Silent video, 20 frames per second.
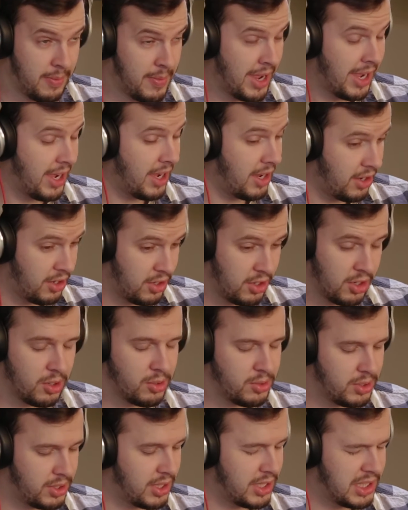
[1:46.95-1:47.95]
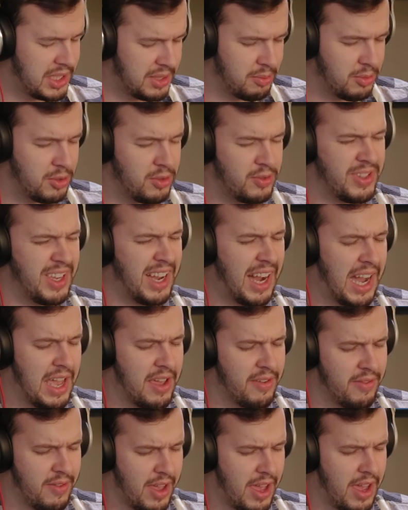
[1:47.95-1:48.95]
making no sense movie I have